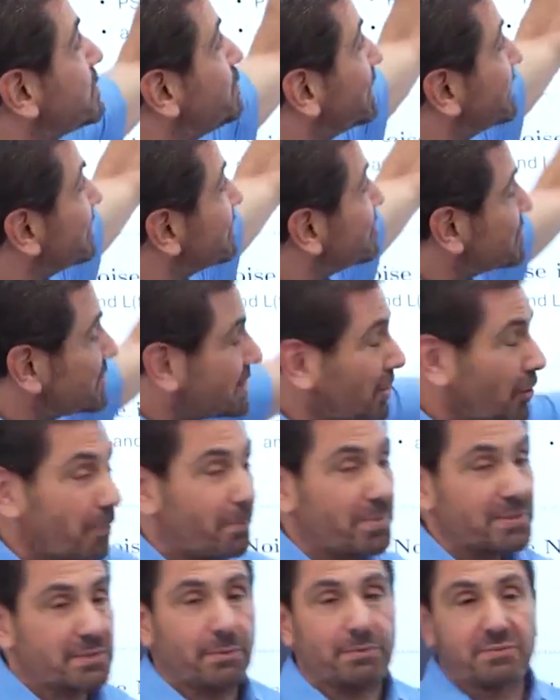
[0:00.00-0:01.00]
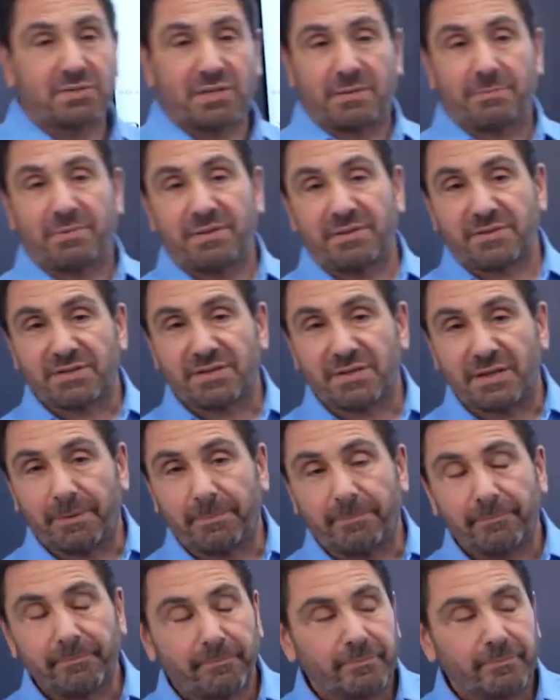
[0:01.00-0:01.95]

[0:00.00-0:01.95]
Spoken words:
but the slope is always going to be the same.